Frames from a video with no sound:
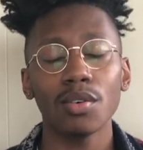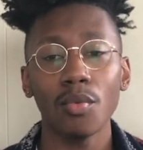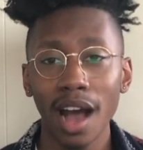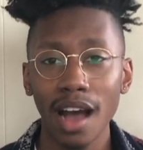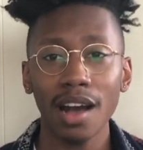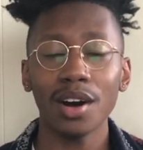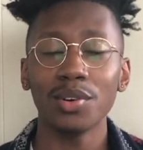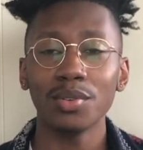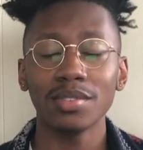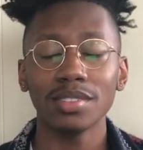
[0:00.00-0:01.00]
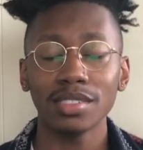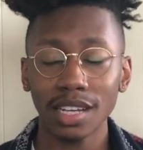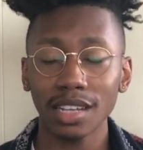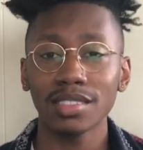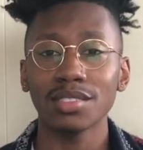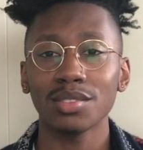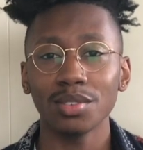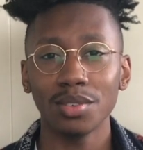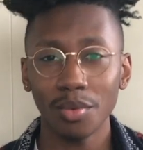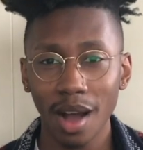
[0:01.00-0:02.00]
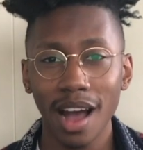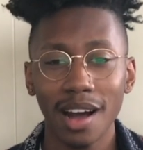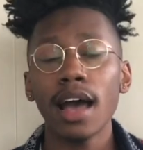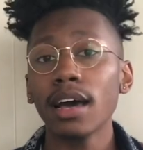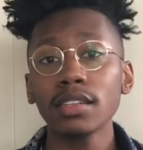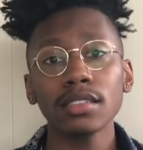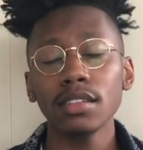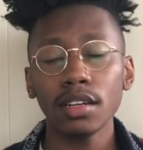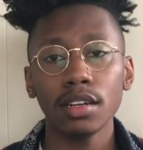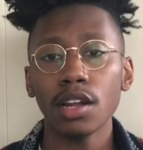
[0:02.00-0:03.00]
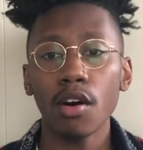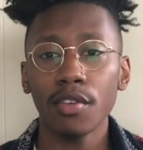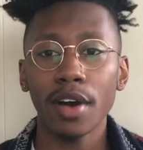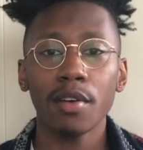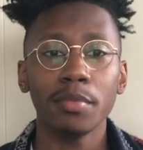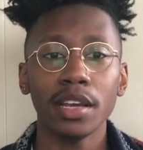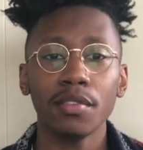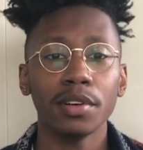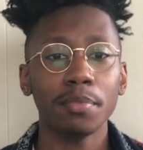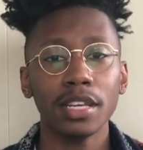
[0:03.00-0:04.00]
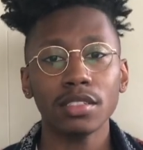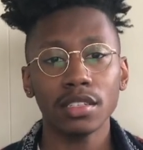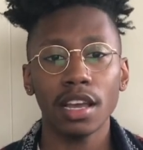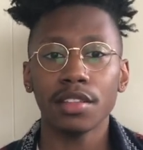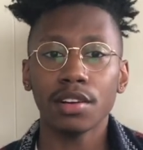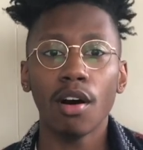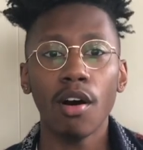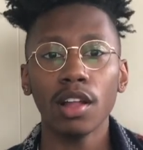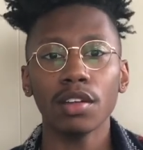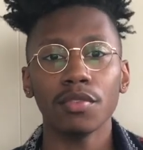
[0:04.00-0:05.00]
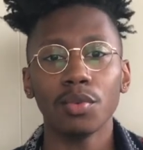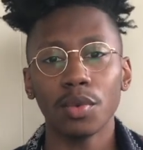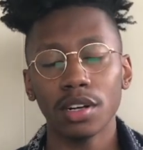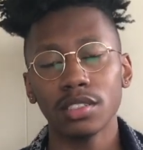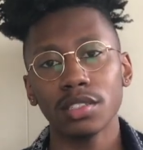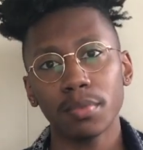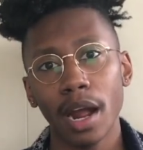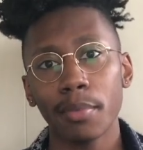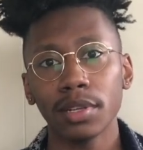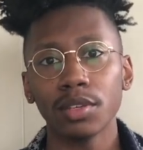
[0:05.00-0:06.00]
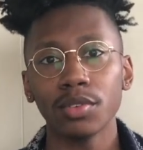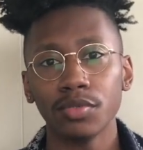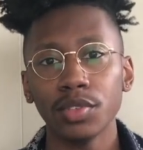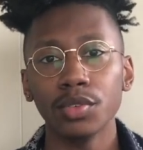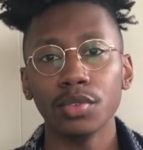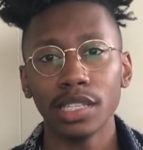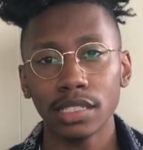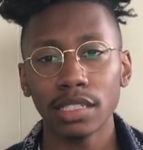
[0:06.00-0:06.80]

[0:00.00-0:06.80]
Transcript: Wow, just Wow. I honestly didn't know if I would be able to piece together all of the words to properly review this